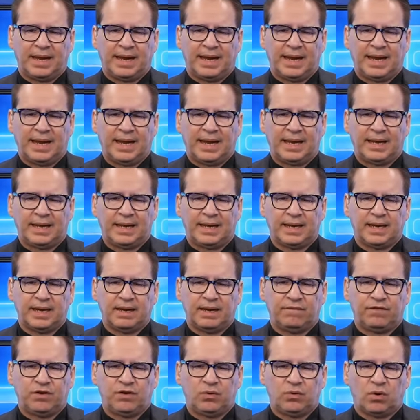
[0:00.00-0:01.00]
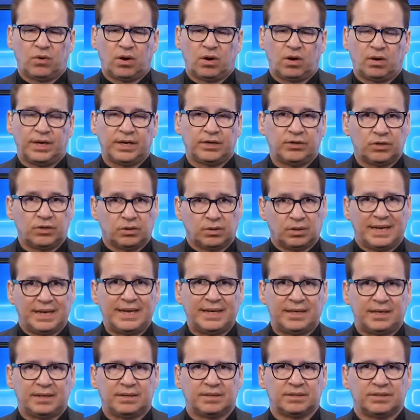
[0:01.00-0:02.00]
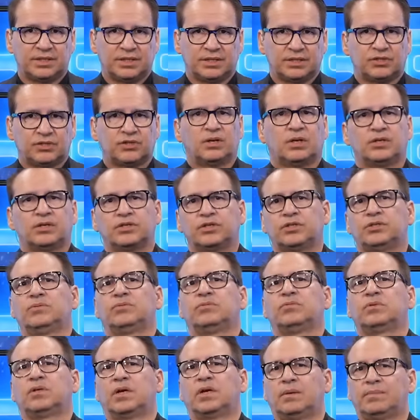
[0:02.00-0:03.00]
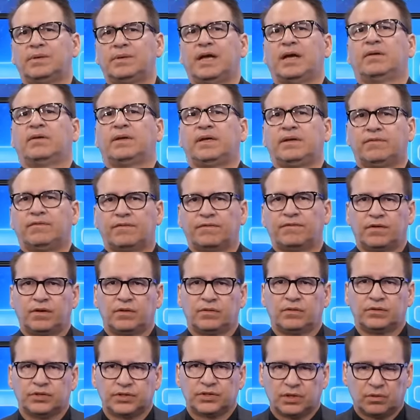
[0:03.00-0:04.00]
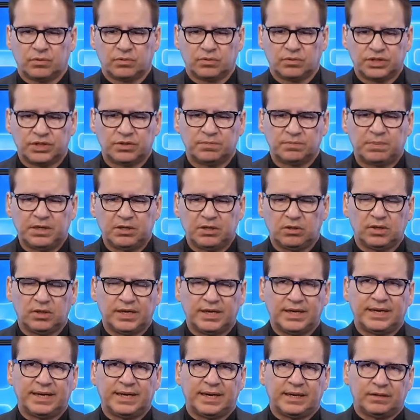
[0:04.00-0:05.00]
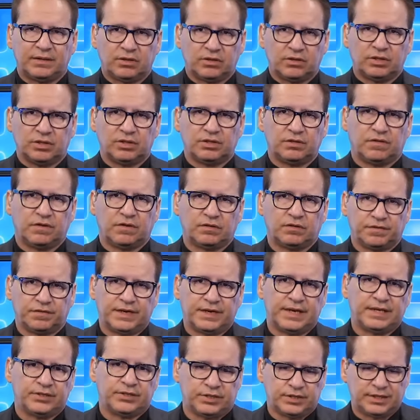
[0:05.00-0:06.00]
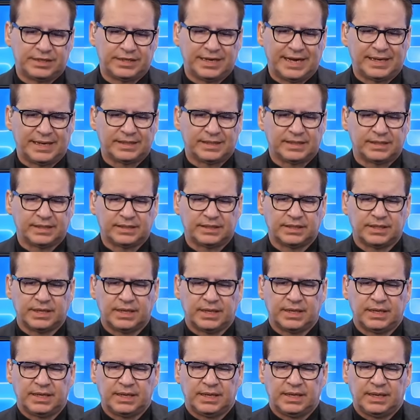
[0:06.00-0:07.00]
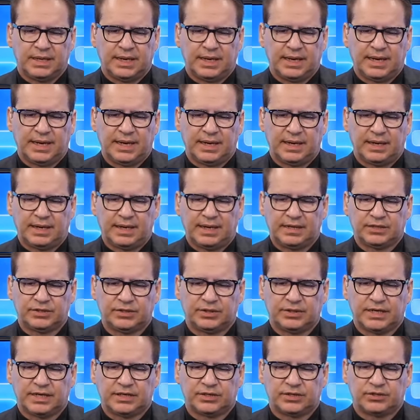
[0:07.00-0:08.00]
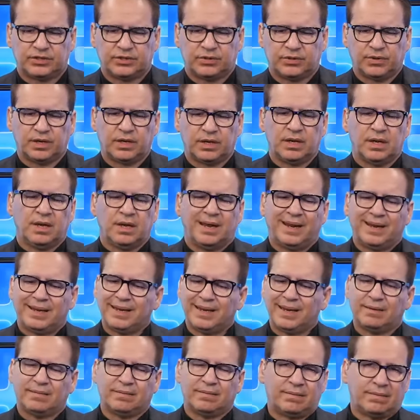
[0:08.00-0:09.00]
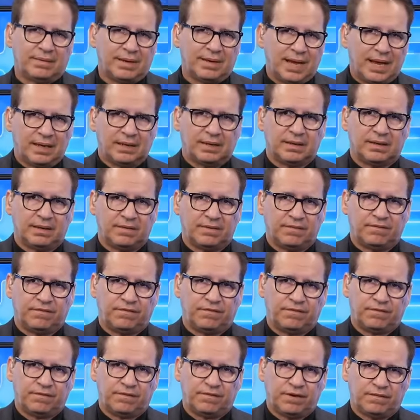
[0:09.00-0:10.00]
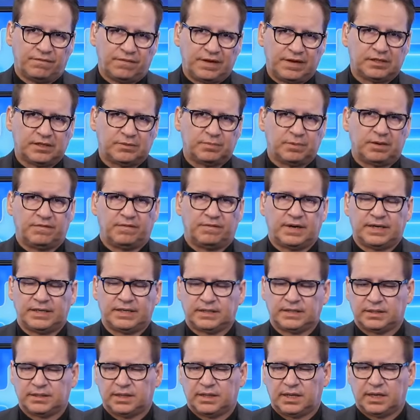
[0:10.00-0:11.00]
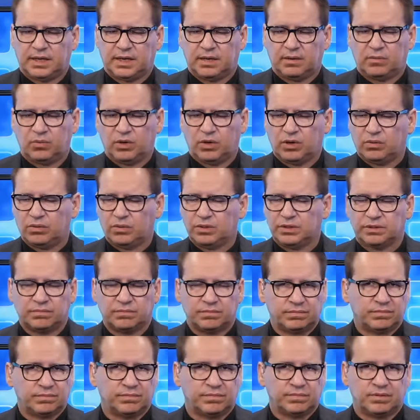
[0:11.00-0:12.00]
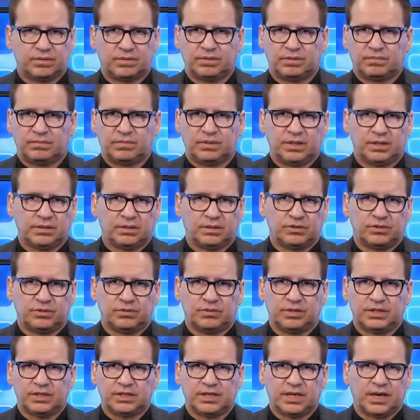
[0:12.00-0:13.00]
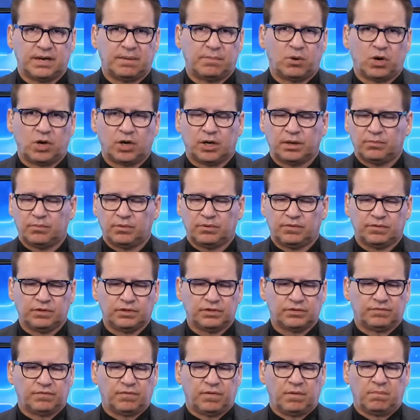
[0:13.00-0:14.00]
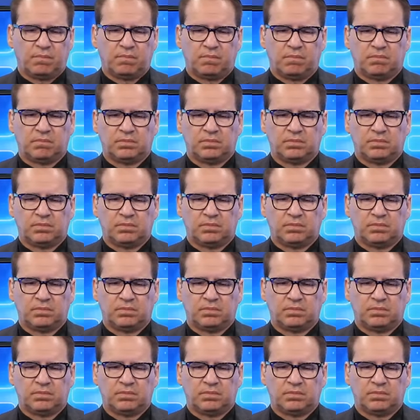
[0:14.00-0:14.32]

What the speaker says: And if you are in your late years, it starts to come down even further. So just be looking at good diversification tactics as you guys are doing. And again, not investment advice. We always, you know, do these kind of market movers from